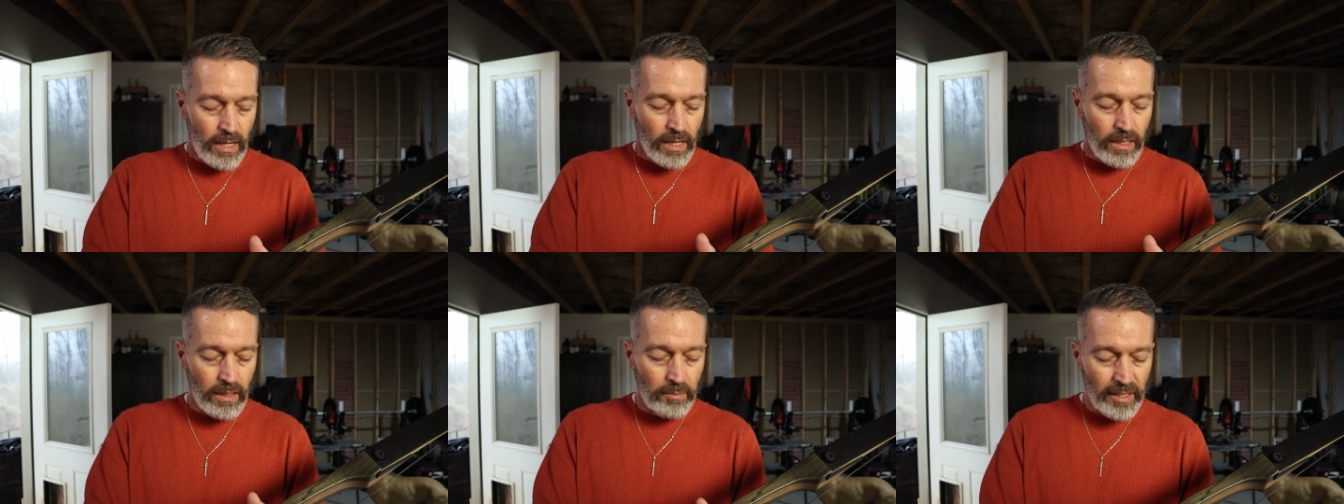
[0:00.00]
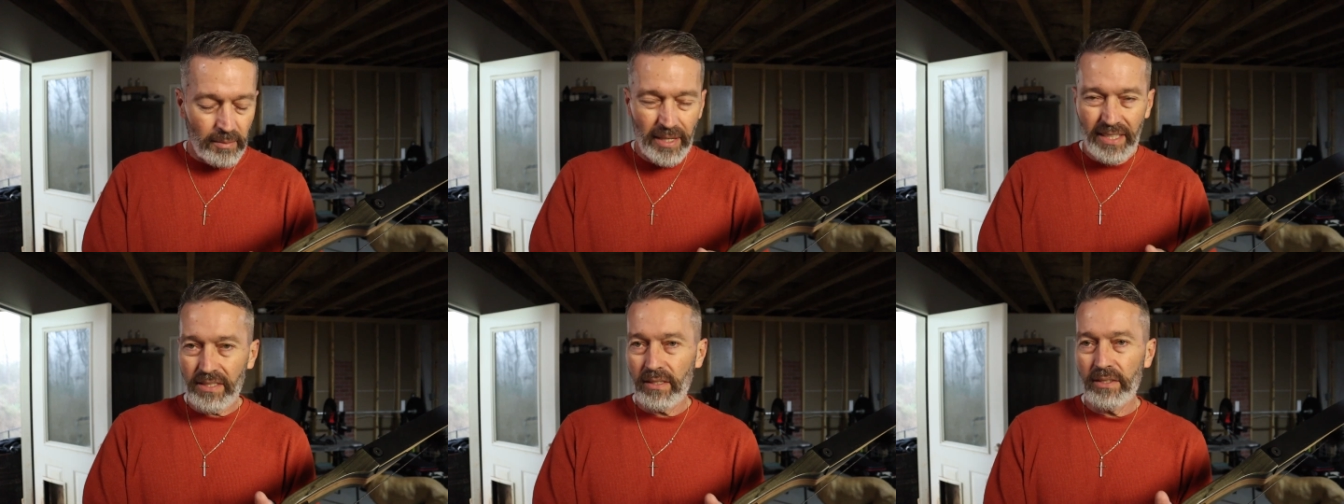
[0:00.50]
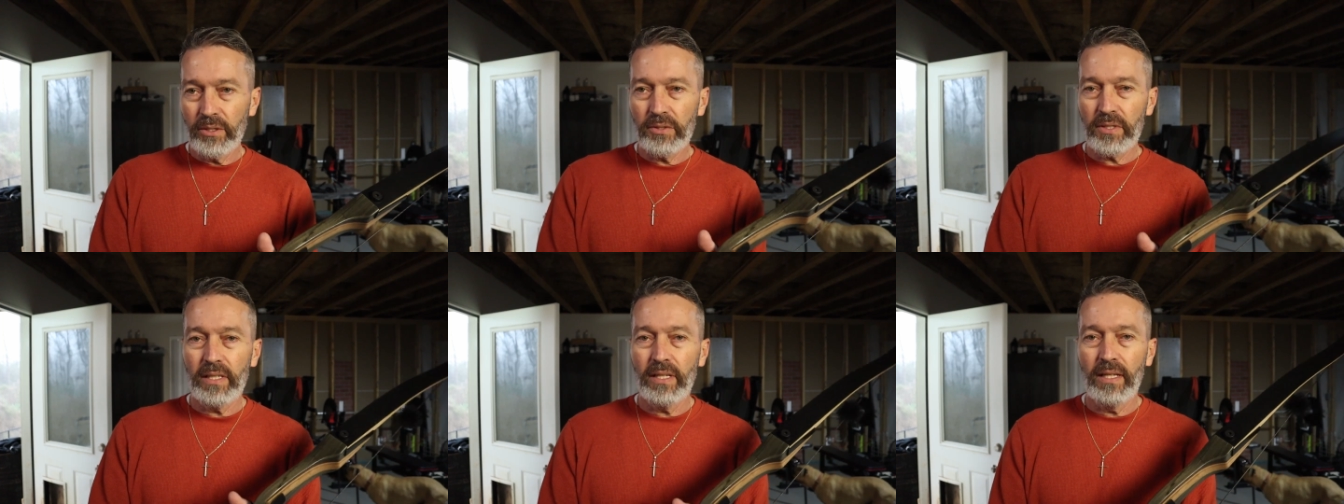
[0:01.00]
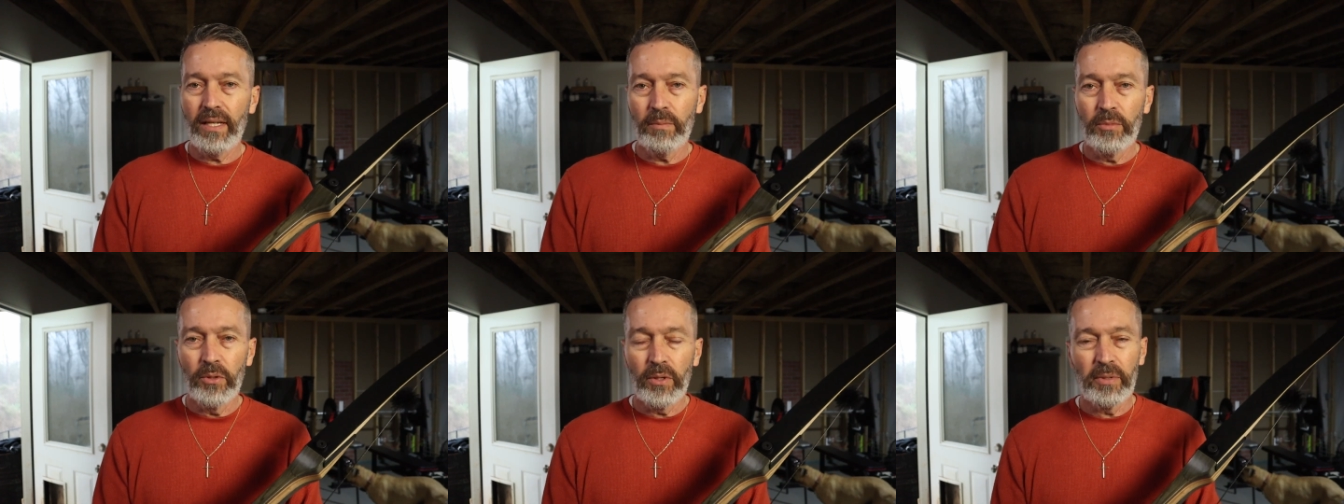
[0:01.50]
But I may start using it a lot
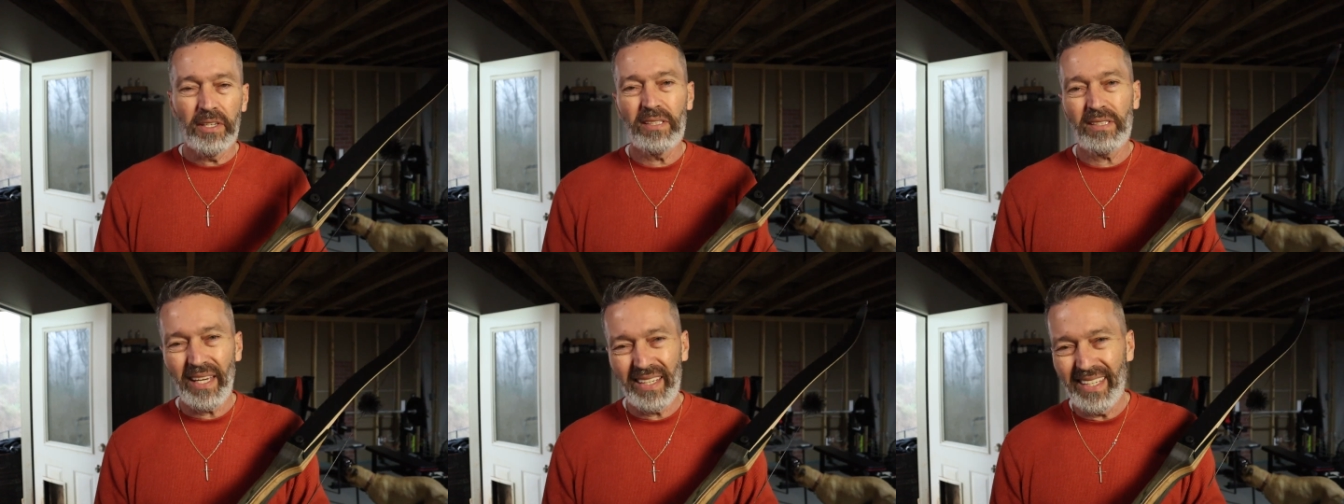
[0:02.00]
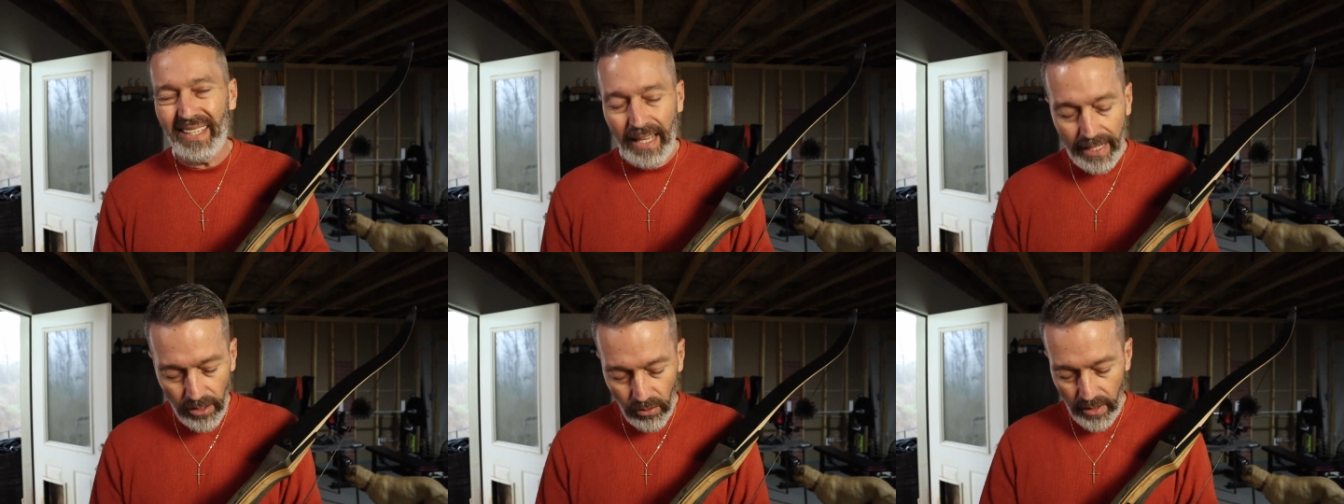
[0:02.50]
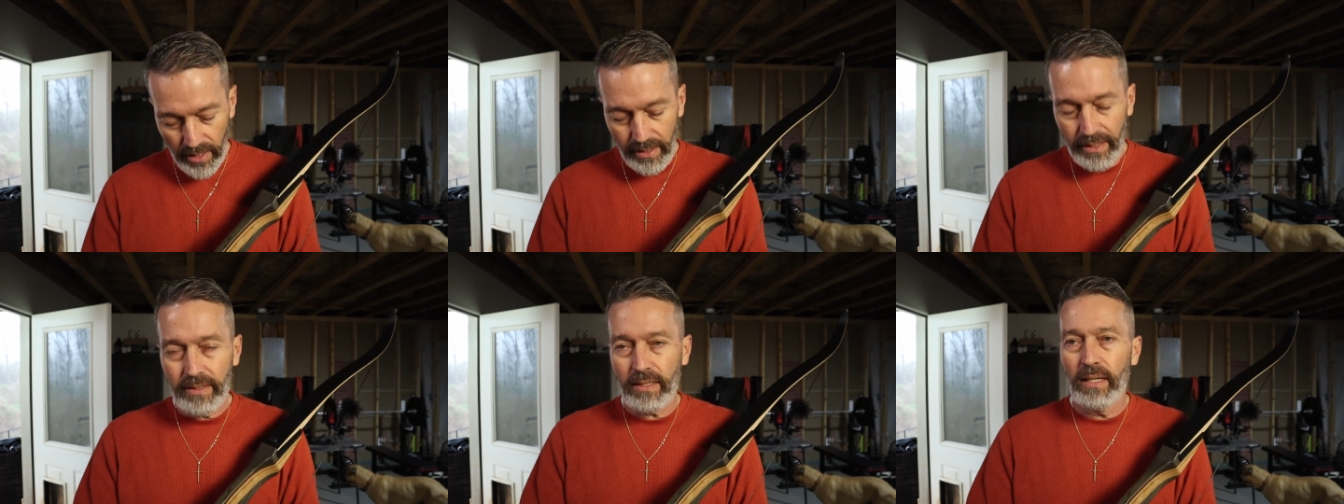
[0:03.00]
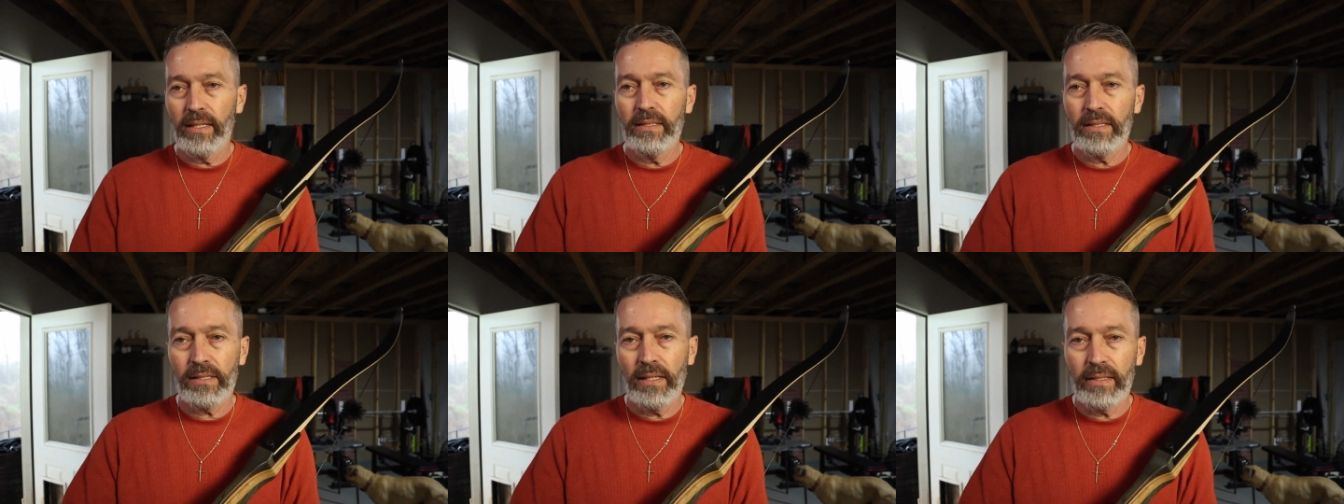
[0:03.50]
more because, again, I don't hunt. I
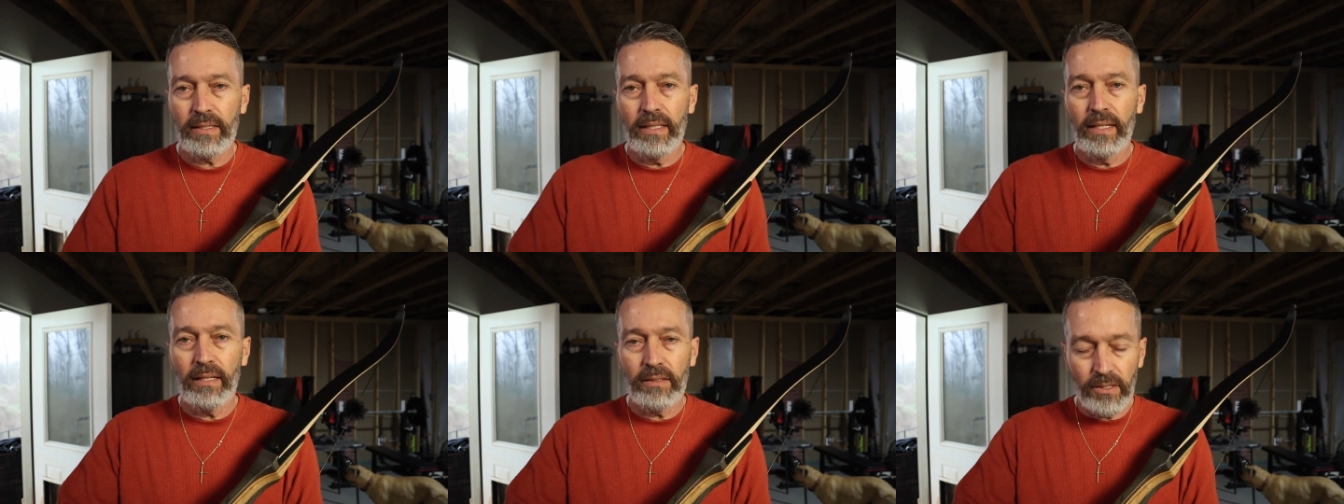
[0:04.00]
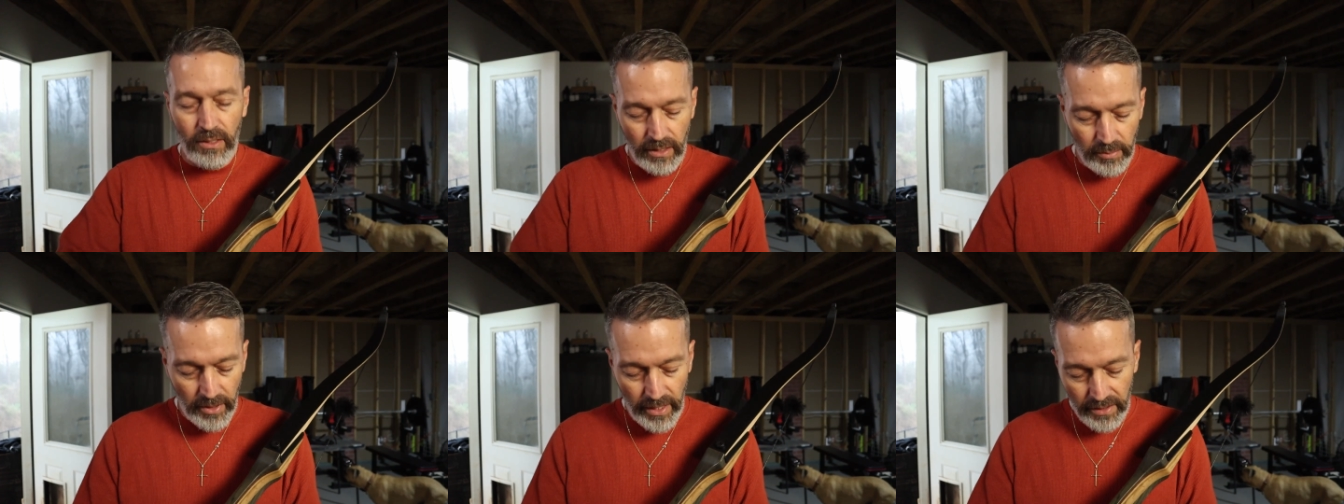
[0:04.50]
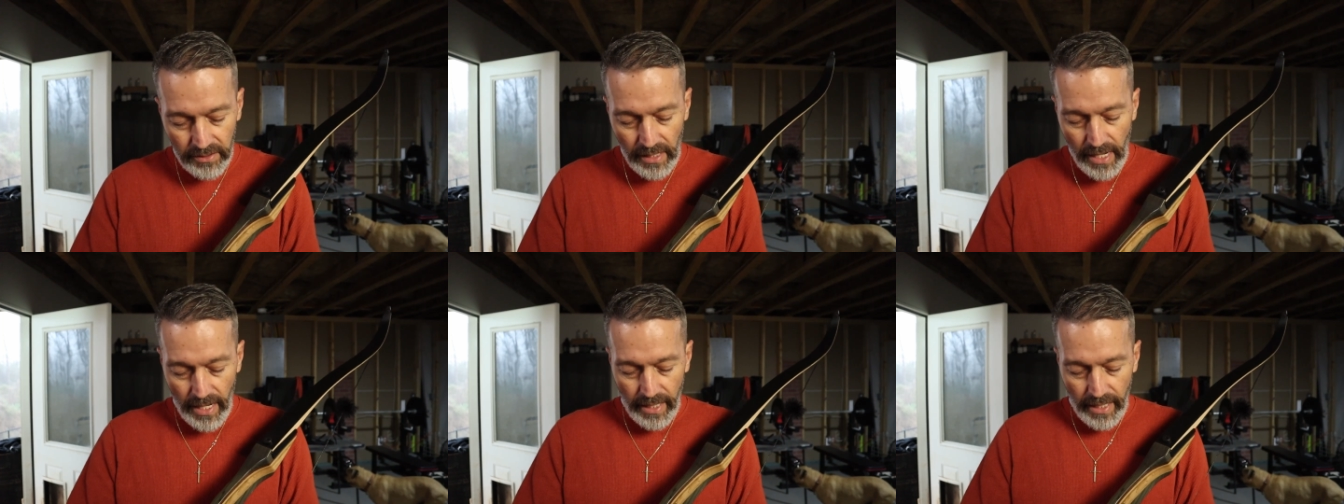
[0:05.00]
just like to get out and target practice.